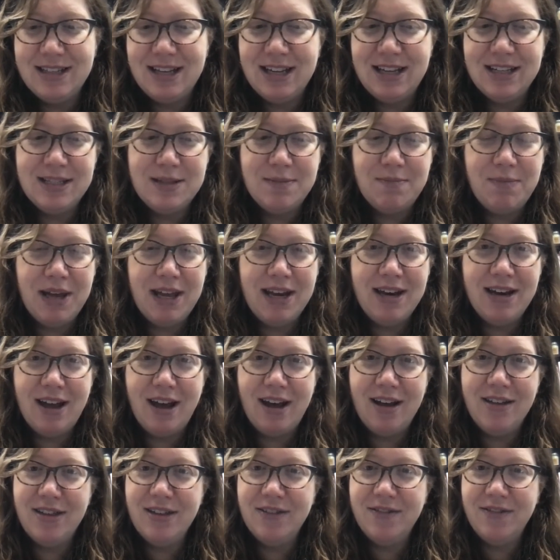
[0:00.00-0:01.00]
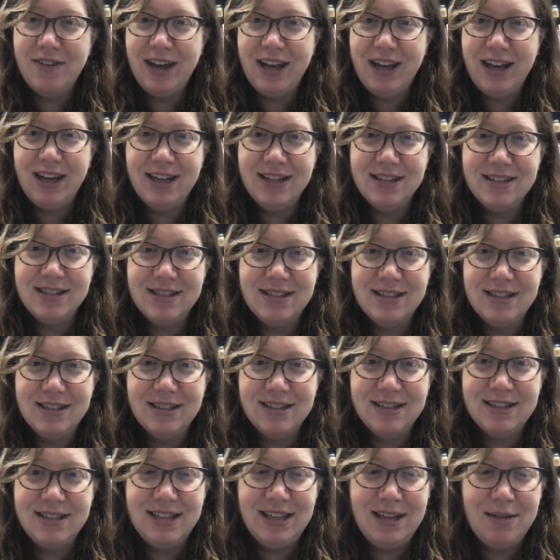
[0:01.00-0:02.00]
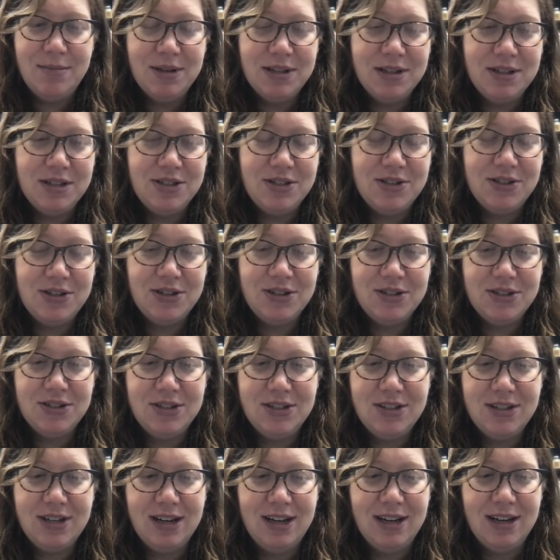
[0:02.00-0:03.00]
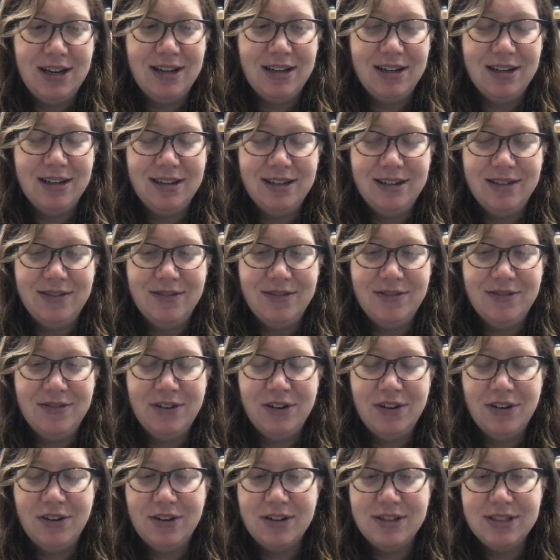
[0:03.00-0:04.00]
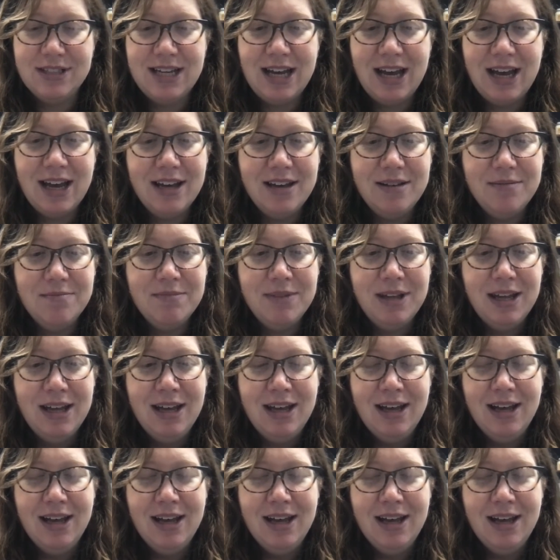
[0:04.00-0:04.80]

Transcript: has been on the finance team at the church for a long time,